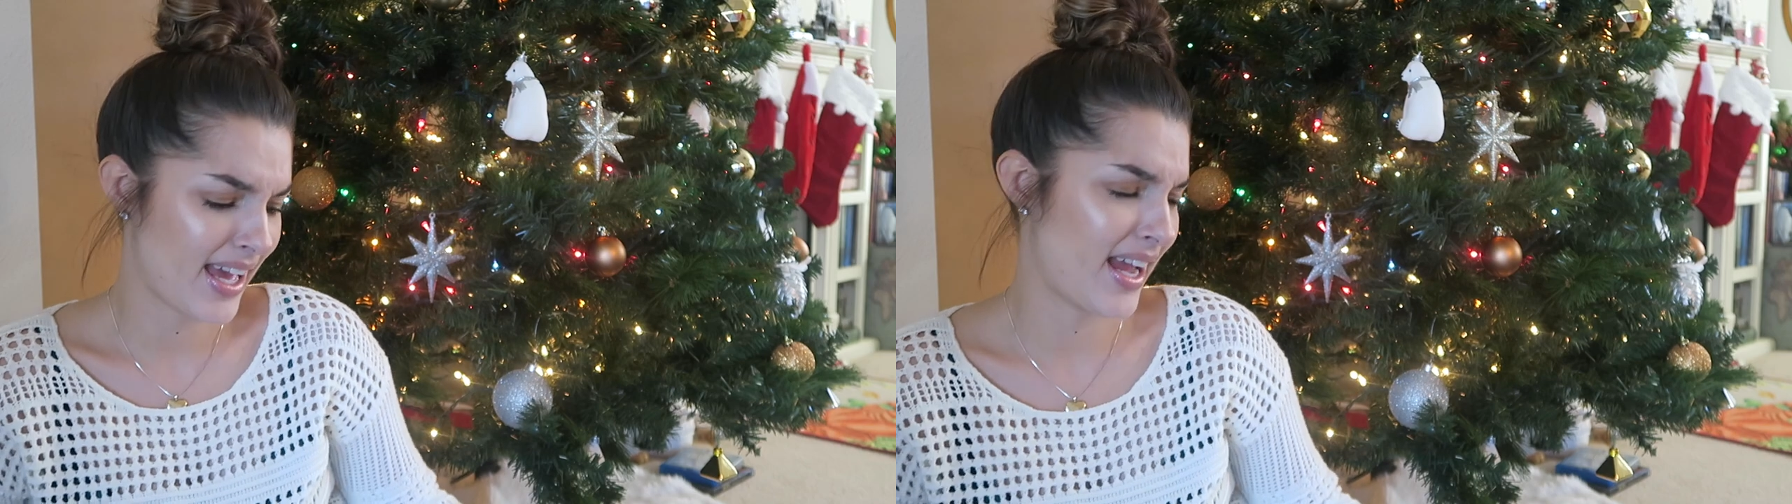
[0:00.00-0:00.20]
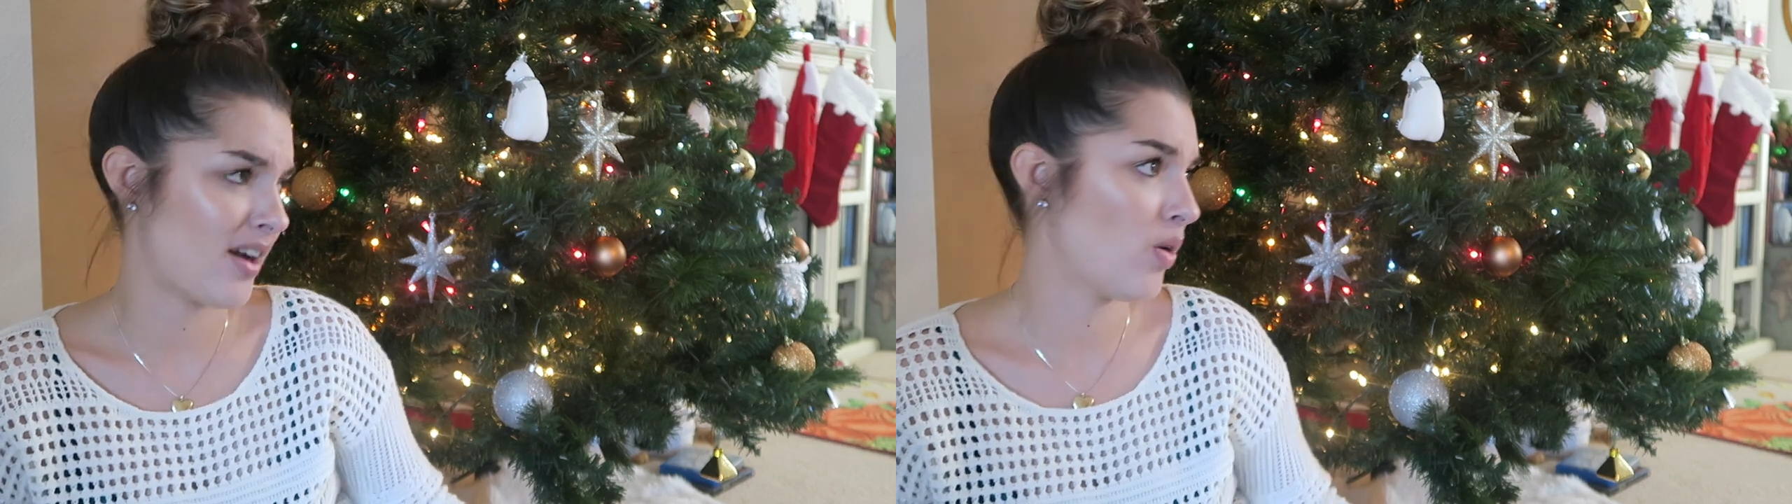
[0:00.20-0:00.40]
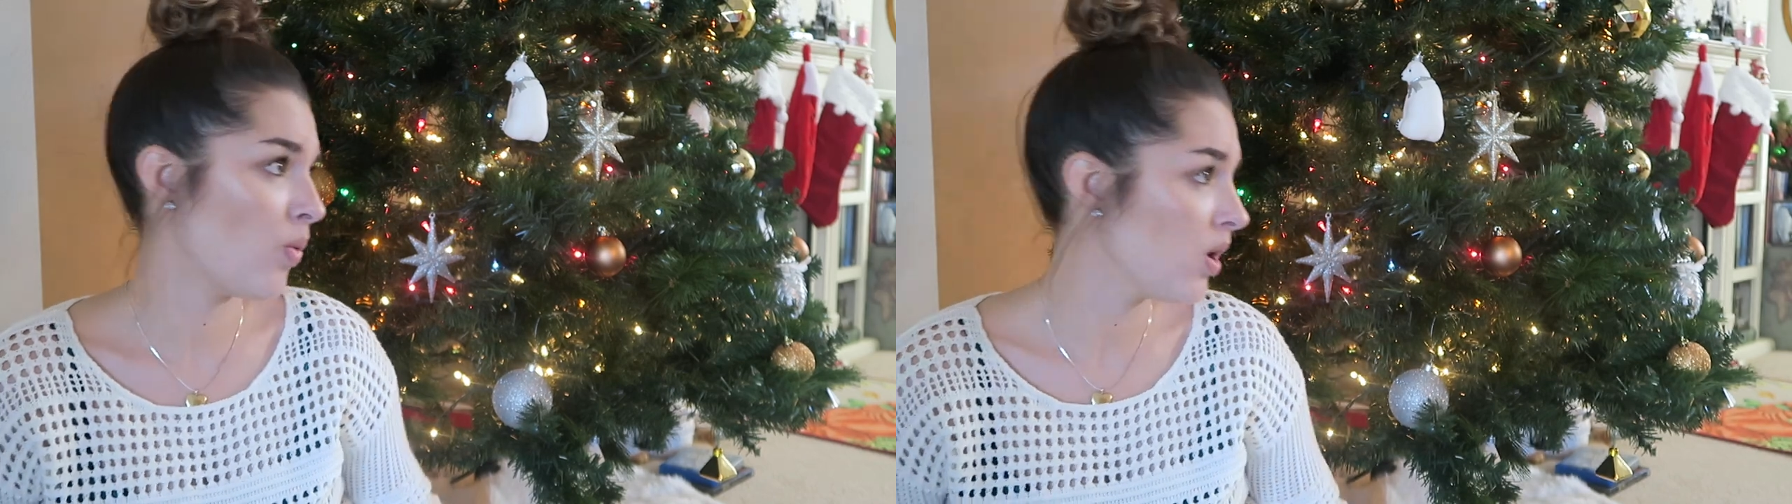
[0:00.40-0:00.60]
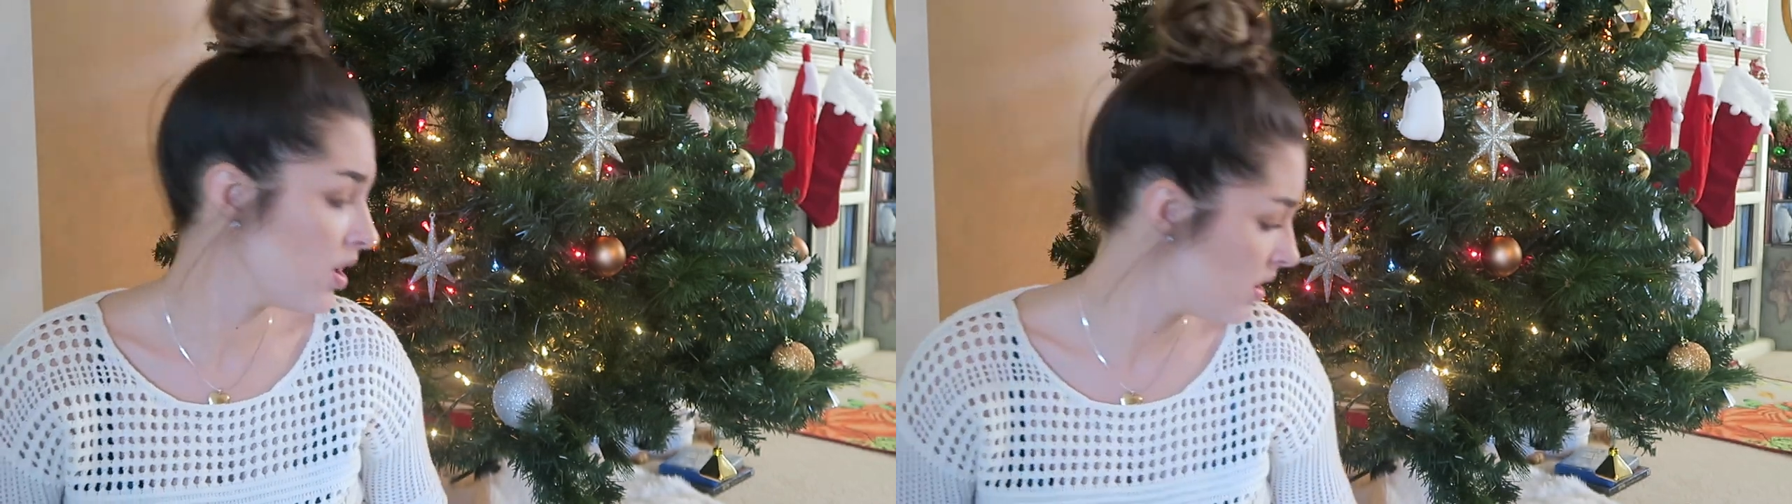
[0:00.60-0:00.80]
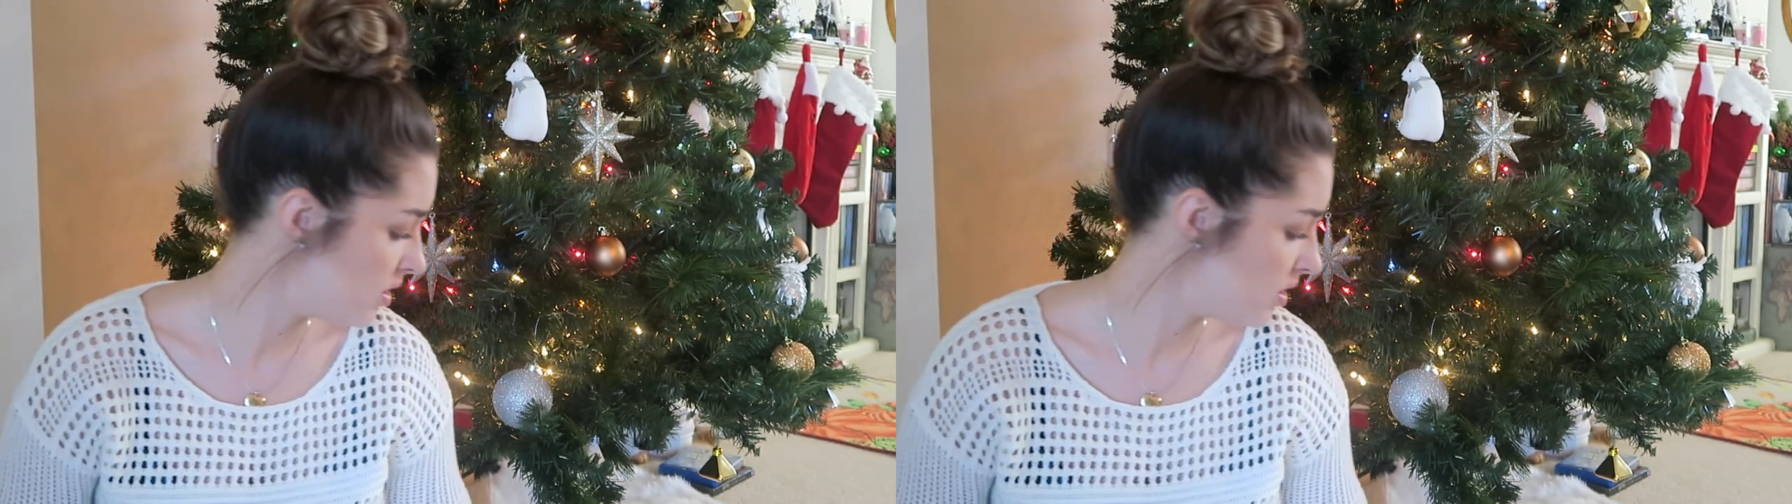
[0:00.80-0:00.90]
Ow.